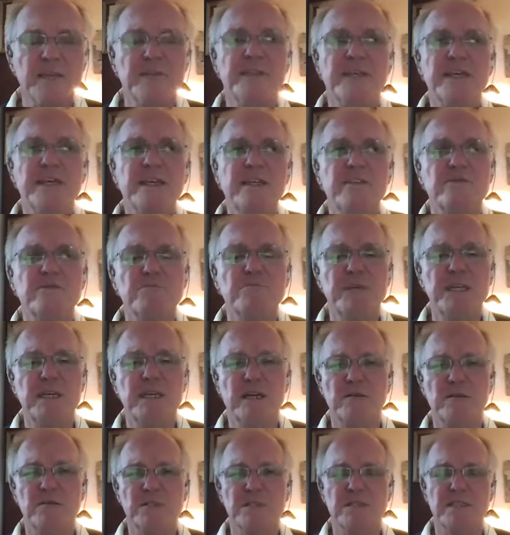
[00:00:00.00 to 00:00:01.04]
then, as
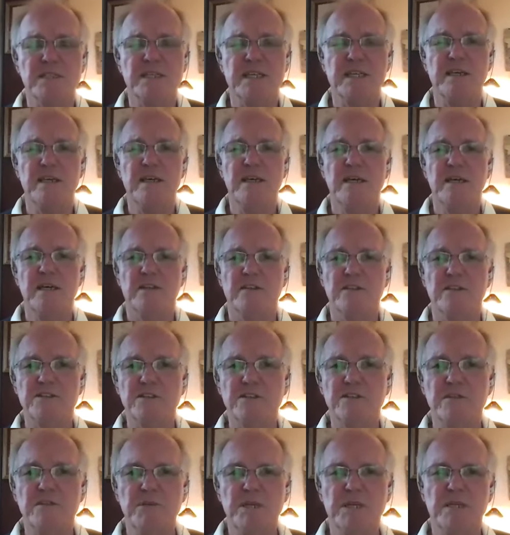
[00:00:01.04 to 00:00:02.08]
Mihai was saying, this
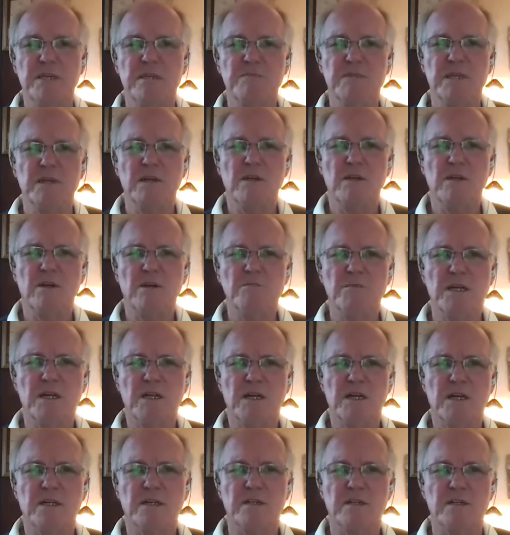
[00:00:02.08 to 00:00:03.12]
can become an alarm
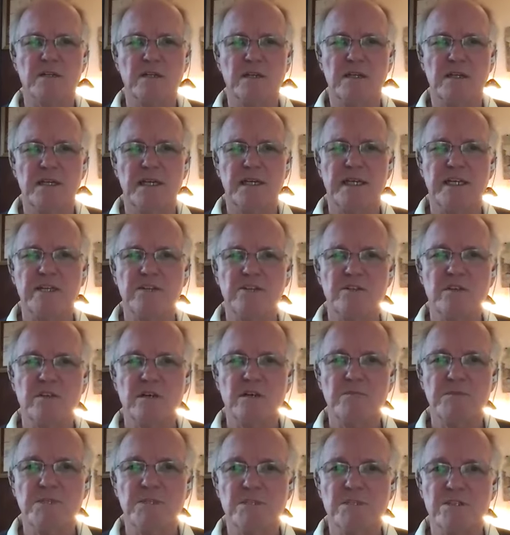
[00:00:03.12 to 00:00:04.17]
clock. Each
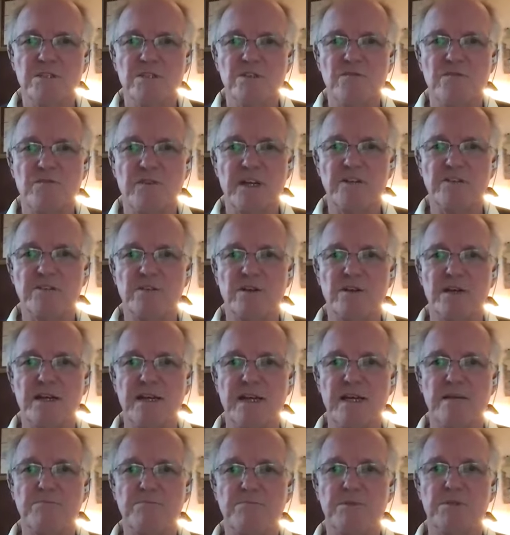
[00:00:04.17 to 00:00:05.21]
time this is felt or
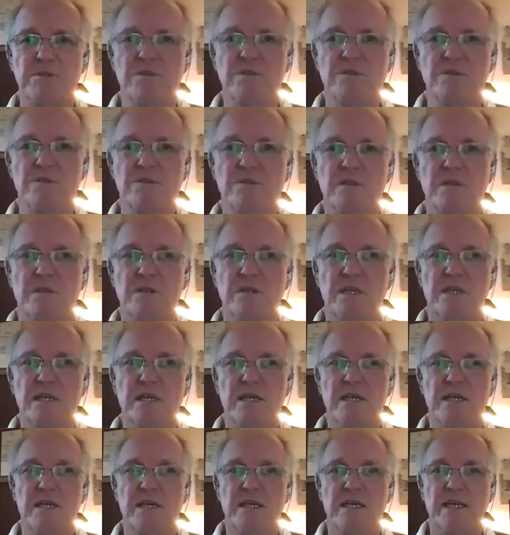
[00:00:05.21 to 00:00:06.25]
happens,
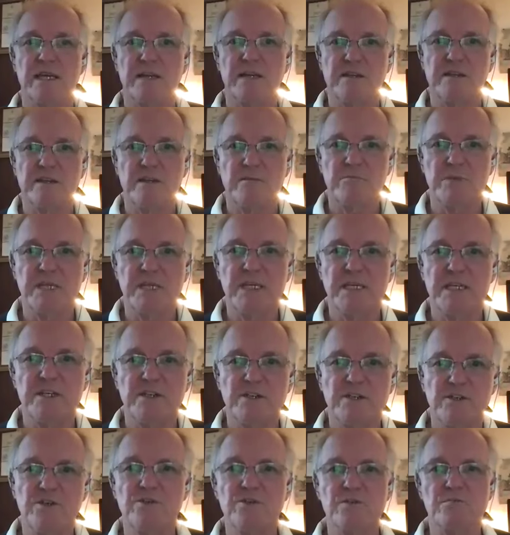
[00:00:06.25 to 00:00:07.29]
it can be an
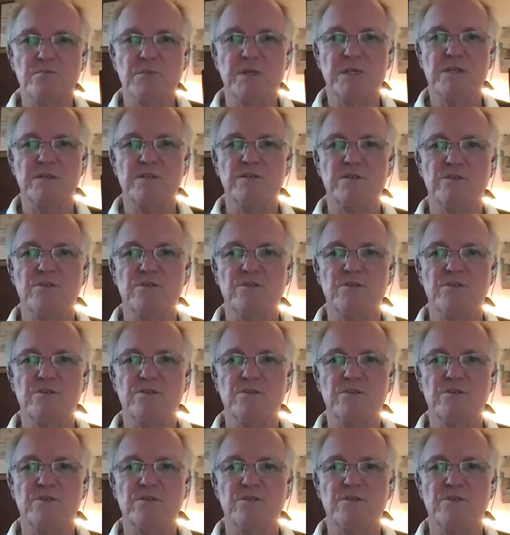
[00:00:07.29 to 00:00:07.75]
inducement